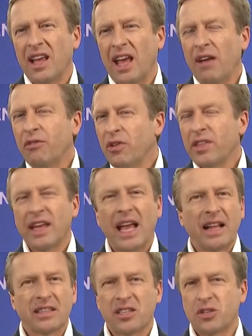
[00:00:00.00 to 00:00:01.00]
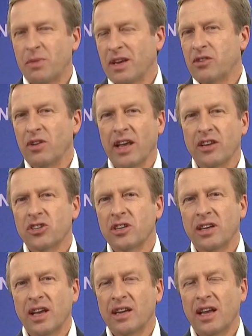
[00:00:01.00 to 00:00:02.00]
everything else is
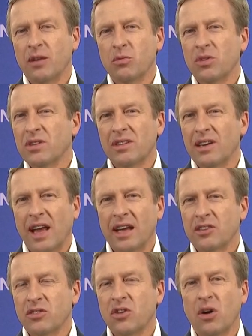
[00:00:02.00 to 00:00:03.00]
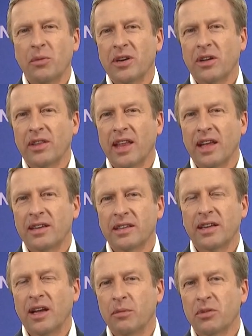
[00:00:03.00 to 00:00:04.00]
speculation, and I wouldn't like to comment on that
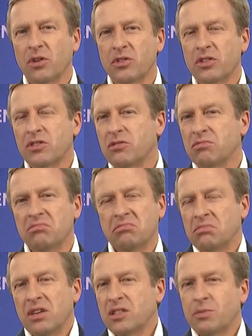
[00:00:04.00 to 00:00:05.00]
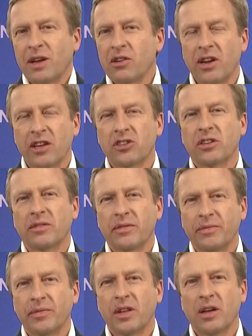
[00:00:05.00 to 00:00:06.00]
because it's speculation,
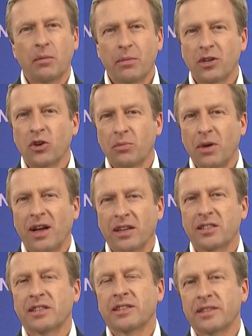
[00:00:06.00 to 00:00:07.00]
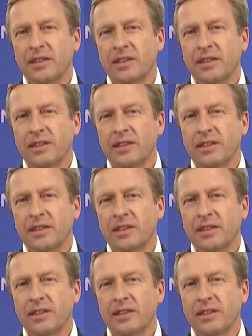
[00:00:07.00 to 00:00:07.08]
but not by us.